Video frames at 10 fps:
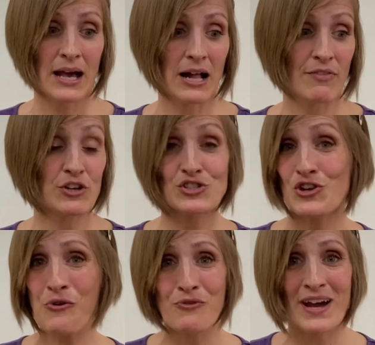There's
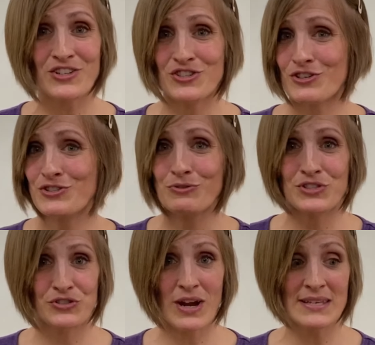no rush, there's no
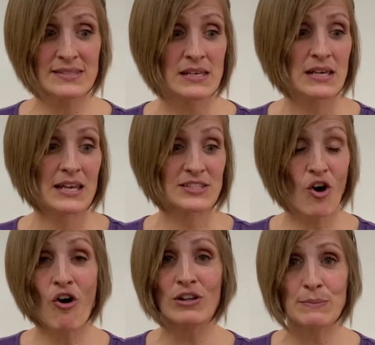stress. It's
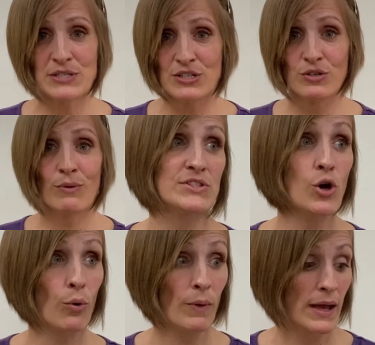all up to you. So